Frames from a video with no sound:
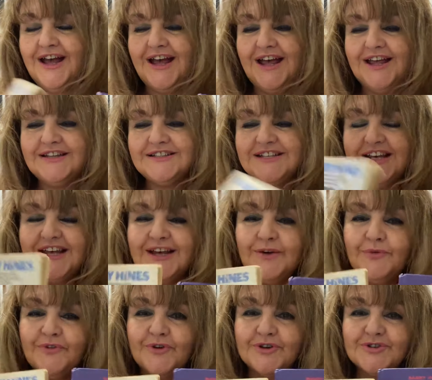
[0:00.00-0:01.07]
And here
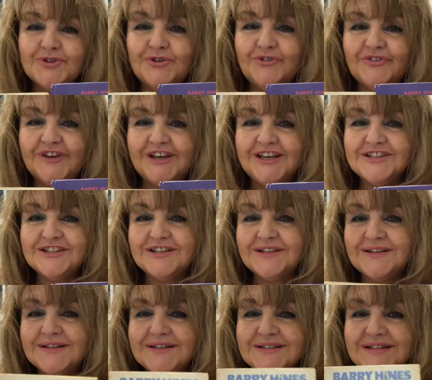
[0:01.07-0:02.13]
we've got two
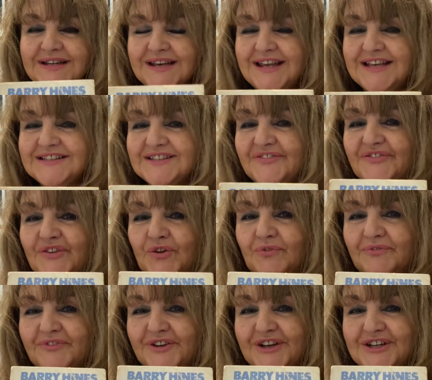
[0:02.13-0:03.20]
versions, and here's the
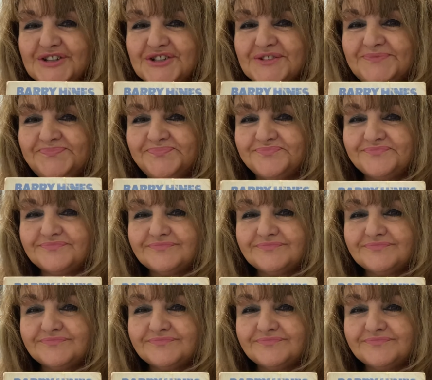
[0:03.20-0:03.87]
film version.